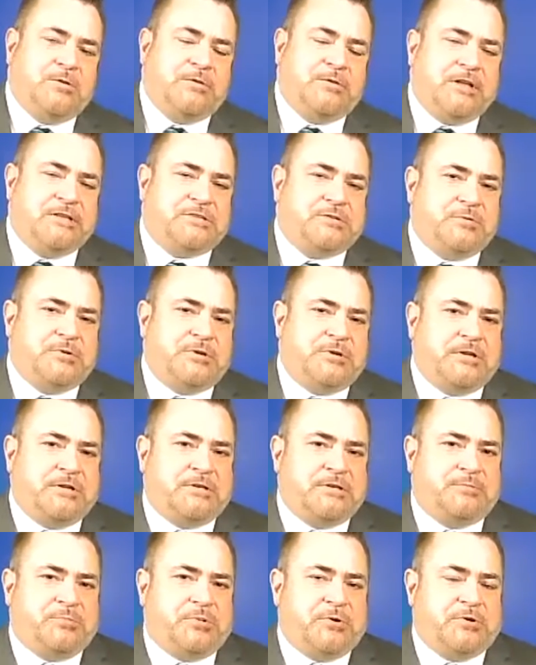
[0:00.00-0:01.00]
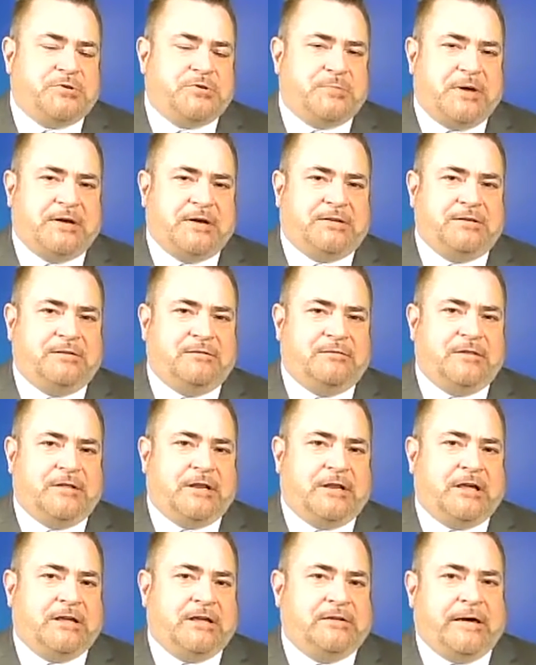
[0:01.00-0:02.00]
that's a really good perspective
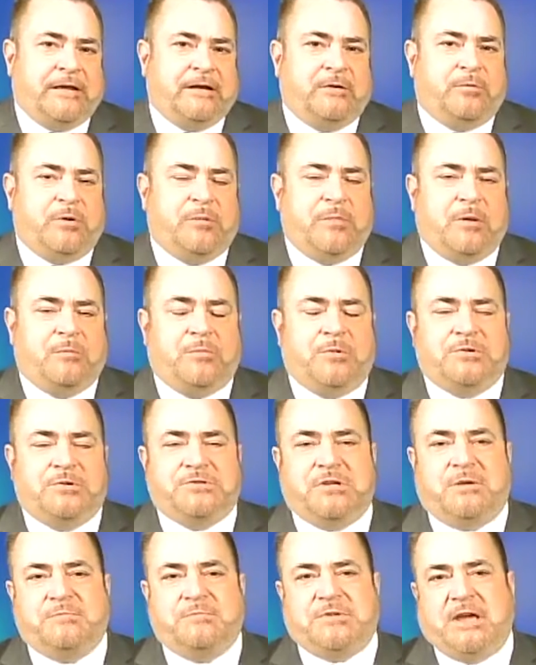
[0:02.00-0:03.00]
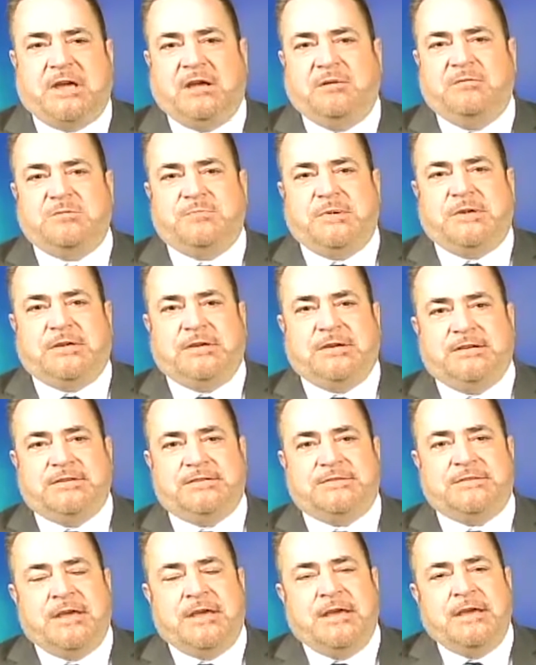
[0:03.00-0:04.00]
that I got to remember sometimes,
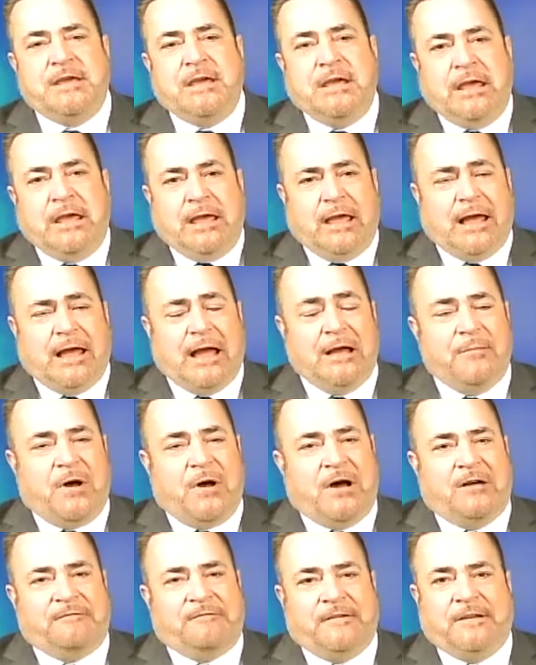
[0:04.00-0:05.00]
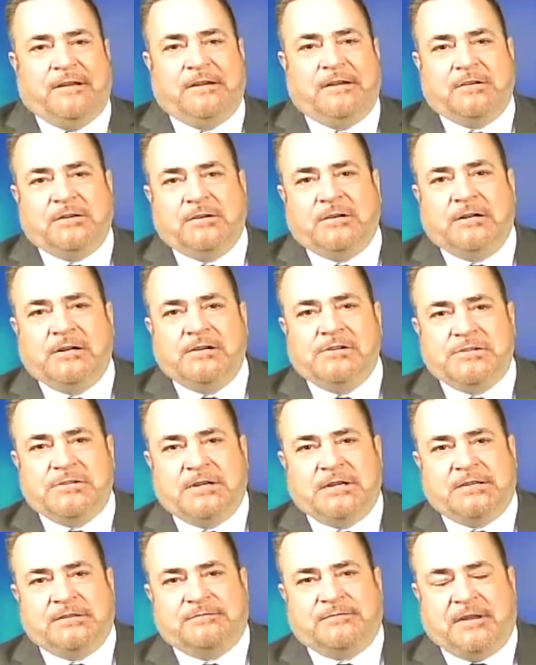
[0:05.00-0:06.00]
because I'm often
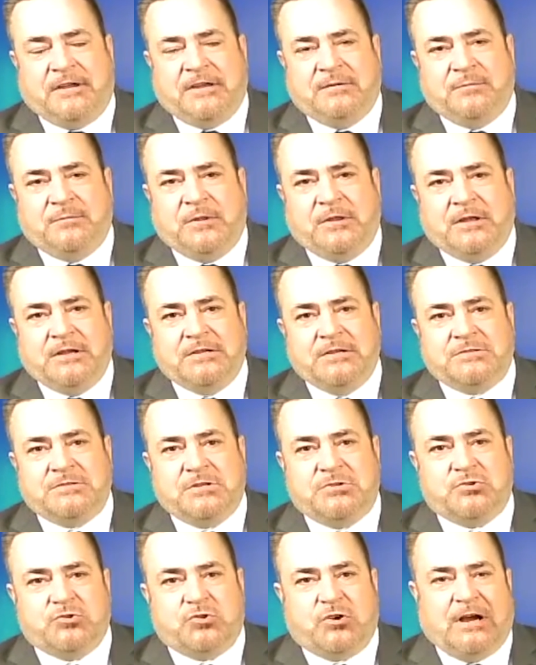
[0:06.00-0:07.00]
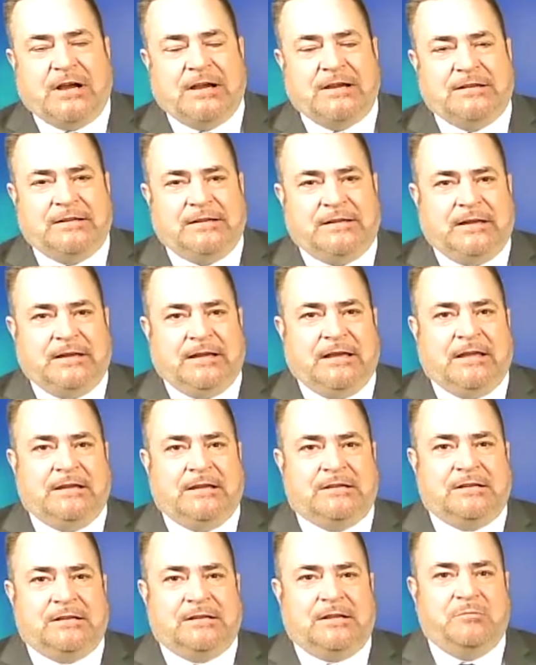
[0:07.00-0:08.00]
encouraging families to try to
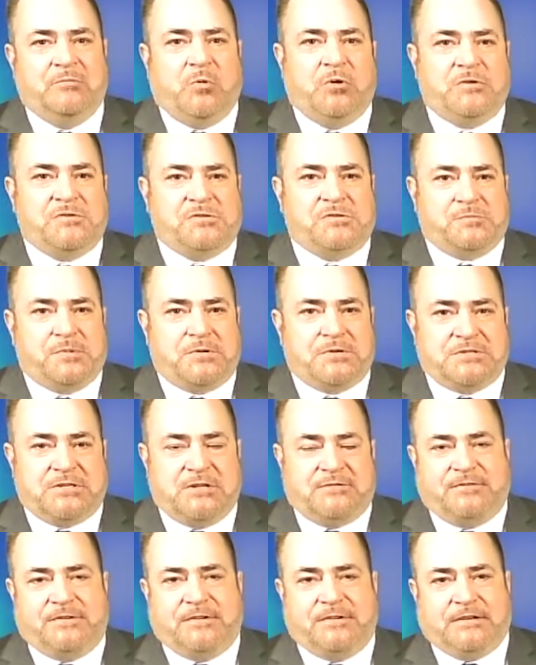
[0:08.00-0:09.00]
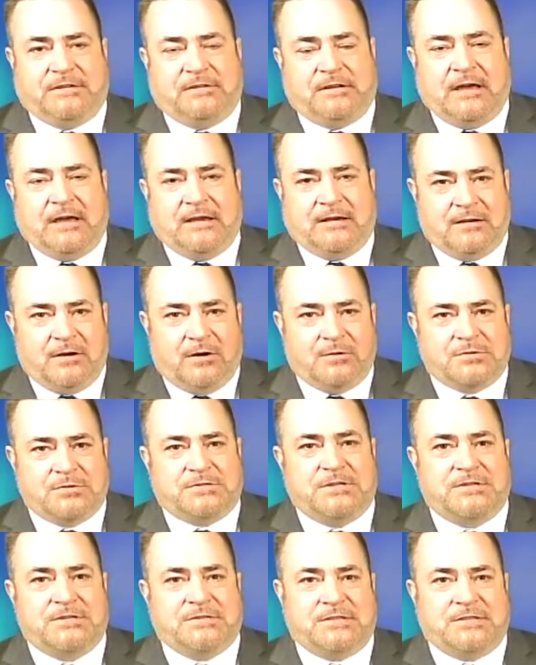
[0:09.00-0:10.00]
get a more specific
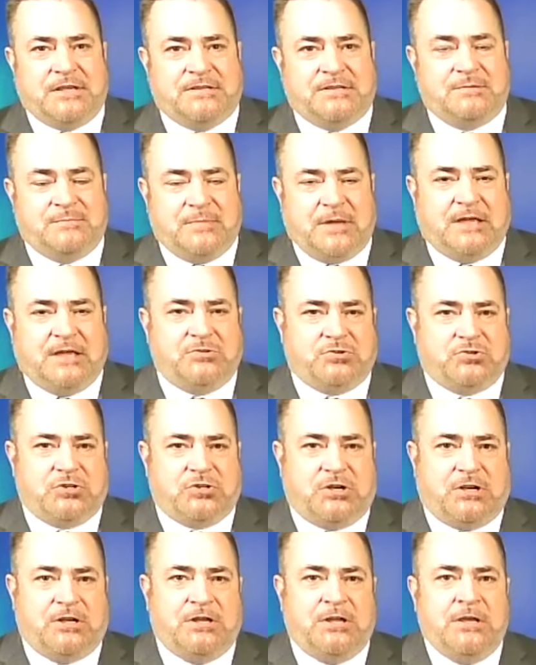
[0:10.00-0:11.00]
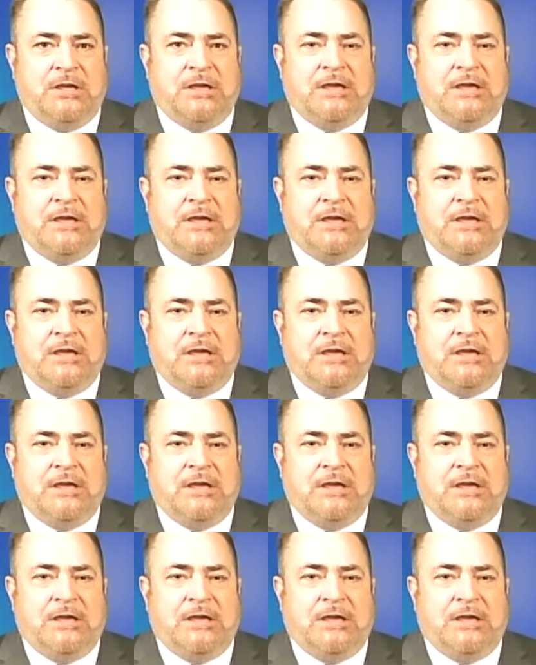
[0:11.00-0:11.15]
diagnosis than dementia.